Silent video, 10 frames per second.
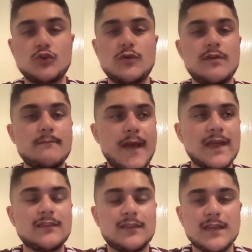Two of the
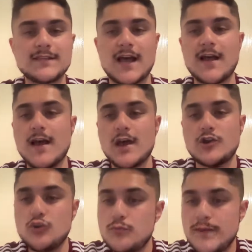main things that
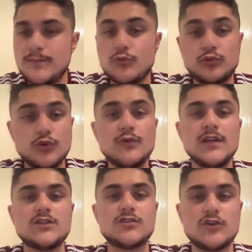new people do
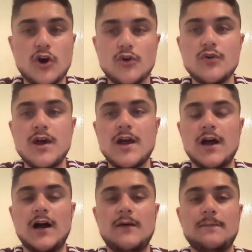need to know,
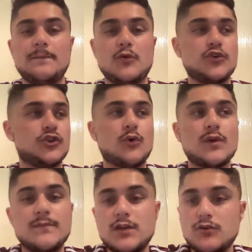because you don't
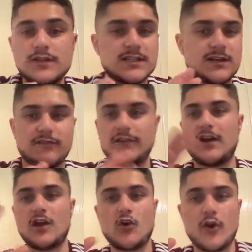want to be using something
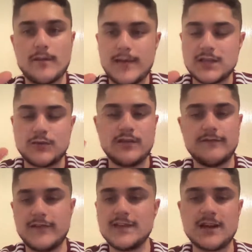like Coinbase where
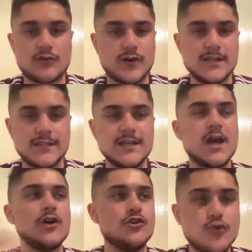the fees are
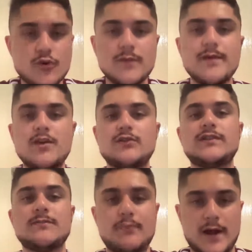crazy. You want to be
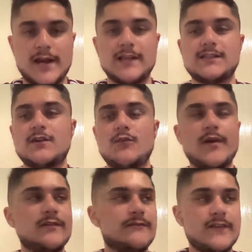using Binance
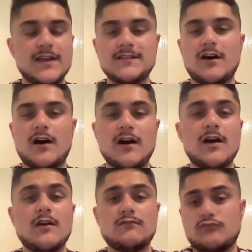where the fees are
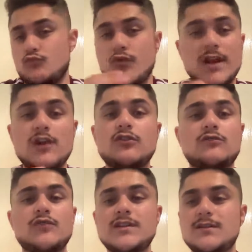really
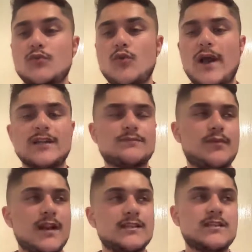good and reasonable, and there's
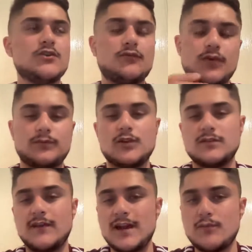plenty of
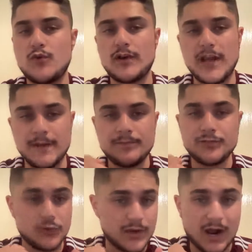cryptos available on there.
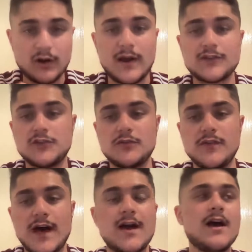You now know how to
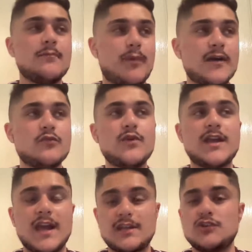do that. By the
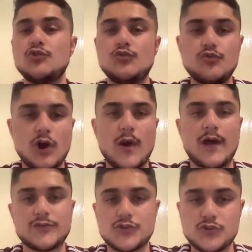weekend, you'll know
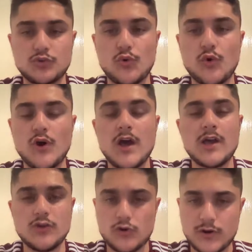how to store
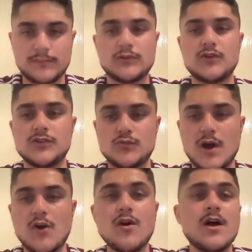your cryptos as
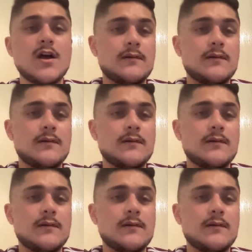well.